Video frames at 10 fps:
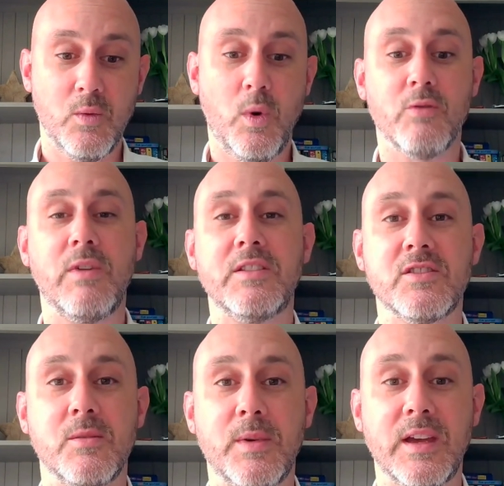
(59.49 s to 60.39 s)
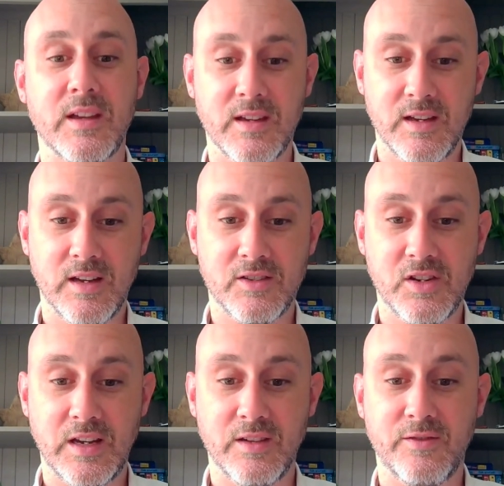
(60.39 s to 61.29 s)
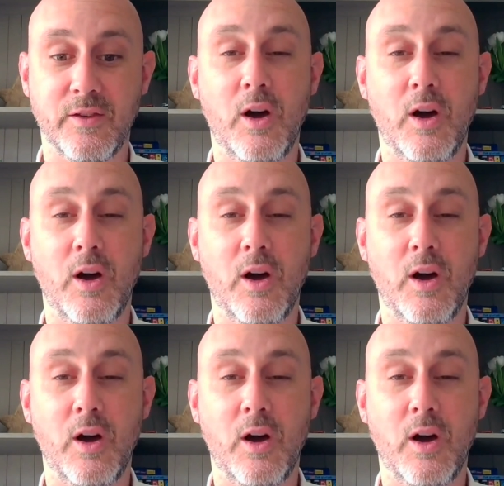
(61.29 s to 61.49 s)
what rents are being achieved for